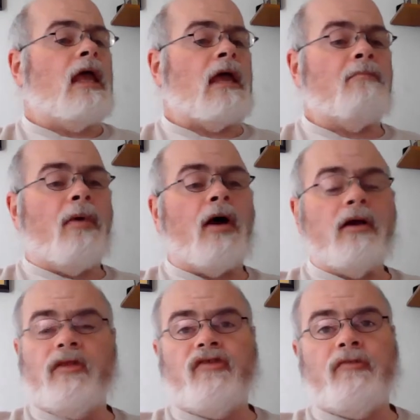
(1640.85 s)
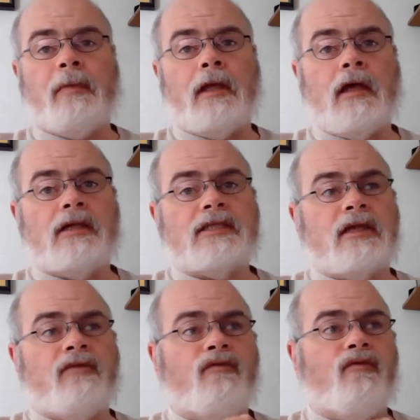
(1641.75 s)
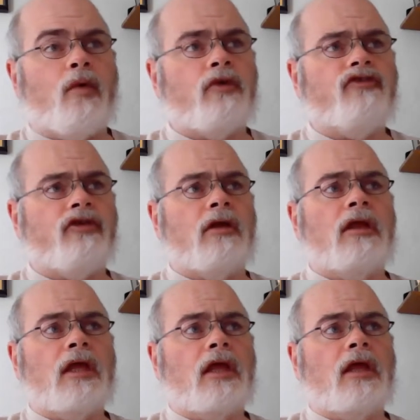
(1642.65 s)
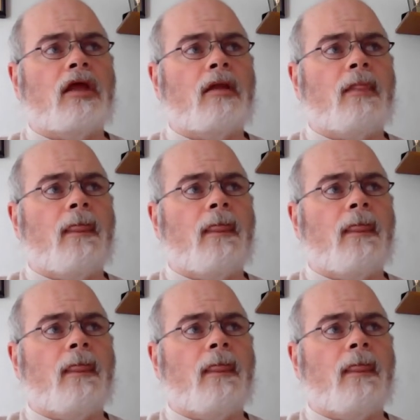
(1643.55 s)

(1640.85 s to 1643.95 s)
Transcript: In part, this is because, unfortunately,